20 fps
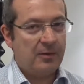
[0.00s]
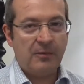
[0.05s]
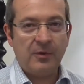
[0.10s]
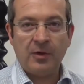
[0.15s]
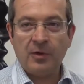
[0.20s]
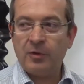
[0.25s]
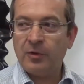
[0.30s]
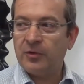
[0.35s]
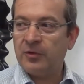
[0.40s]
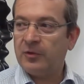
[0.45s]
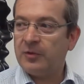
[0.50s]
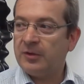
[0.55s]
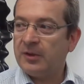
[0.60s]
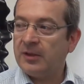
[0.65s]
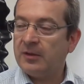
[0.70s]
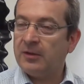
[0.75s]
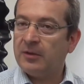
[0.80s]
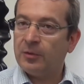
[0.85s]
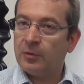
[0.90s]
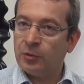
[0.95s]
We also
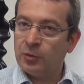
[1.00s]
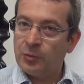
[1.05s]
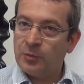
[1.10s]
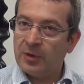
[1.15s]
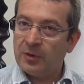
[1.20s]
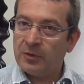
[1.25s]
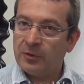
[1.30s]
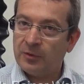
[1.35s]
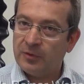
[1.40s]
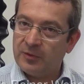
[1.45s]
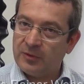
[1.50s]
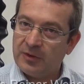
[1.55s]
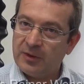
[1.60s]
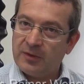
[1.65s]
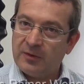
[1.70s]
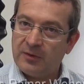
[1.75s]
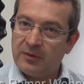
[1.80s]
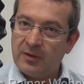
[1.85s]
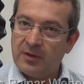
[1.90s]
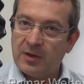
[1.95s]
did the room
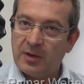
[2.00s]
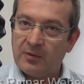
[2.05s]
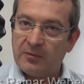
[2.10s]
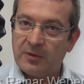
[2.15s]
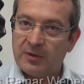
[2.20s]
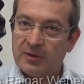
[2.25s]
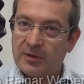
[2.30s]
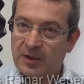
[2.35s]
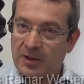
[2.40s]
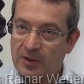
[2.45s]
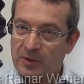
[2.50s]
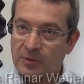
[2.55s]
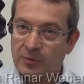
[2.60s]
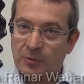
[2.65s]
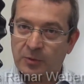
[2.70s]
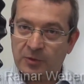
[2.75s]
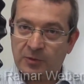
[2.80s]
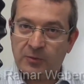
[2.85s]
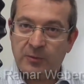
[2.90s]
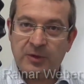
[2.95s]
acoustics here. I will tell you
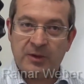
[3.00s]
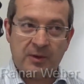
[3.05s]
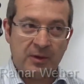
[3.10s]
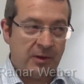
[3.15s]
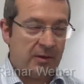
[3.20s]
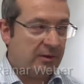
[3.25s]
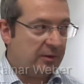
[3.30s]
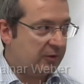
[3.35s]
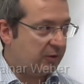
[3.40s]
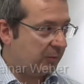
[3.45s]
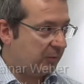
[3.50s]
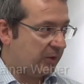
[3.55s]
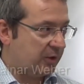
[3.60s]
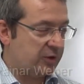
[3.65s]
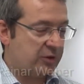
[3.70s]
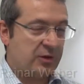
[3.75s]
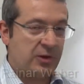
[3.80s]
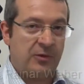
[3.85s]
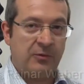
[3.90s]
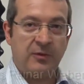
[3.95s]
what we did,
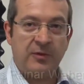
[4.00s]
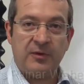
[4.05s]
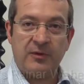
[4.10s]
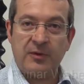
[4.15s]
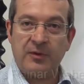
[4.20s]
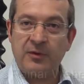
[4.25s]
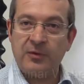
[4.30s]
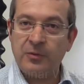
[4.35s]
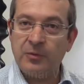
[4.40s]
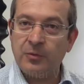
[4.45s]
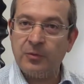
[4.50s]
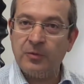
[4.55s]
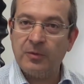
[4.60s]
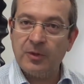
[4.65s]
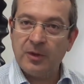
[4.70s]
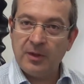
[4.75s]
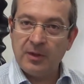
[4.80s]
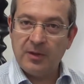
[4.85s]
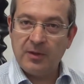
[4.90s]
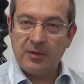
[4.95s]
especially with this new
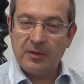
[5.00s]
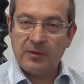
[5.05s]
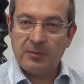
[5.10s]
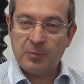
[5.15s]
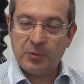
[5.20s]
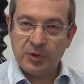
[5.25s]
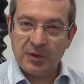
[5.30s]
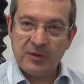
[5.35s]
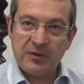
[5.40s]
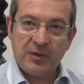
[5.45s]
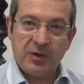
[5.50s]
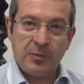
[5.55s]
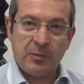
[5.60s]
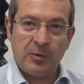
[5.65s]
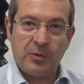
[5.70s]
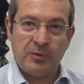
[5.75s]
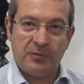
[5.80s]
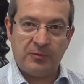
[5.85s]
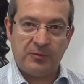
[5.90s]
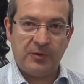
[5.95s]

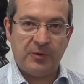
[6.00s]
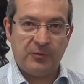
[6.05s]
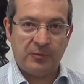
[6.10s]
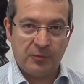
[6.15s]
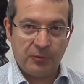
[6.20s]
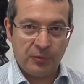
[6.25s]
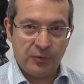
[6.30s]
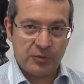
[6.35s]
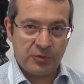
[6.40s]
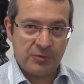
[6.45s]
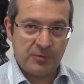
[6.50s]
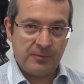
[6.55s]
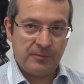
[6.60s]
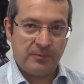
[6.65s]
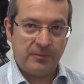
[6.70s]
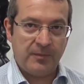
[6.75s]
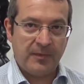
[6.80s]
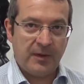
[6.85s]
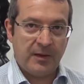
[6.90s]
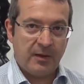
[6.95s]
principle of
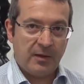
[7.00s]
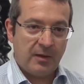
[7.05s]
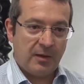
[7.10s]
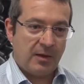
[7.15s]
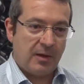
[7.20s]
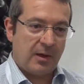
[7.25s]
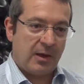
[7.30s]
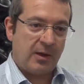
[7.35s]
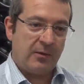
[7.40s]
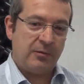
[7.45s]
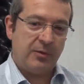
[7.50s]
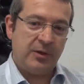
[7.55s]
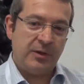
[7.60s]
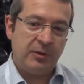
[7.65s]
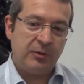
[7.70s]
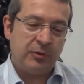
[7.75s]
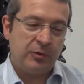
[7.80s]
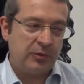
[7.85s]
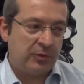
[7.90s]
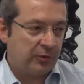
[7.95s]
diffusion. I will
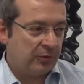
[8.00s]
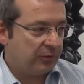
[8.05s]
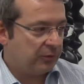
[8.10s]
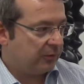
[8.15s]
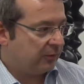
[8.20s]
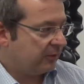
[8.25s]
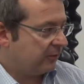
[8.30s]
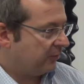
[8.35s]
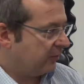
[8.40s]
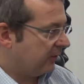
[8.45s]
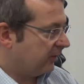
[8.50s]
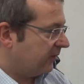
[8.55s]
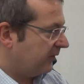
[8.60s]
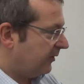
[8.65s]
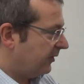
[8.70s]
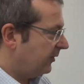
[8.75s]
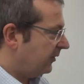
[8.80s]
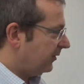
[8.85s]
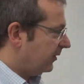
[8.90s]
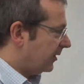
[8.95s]
introduce you to the
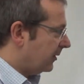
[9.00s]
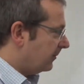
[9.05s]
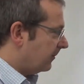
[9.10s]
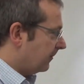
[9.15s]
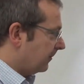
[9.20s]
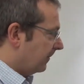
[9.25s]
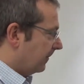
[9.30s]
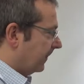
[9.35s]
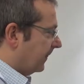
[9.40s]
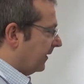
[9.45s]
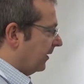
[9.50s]
system.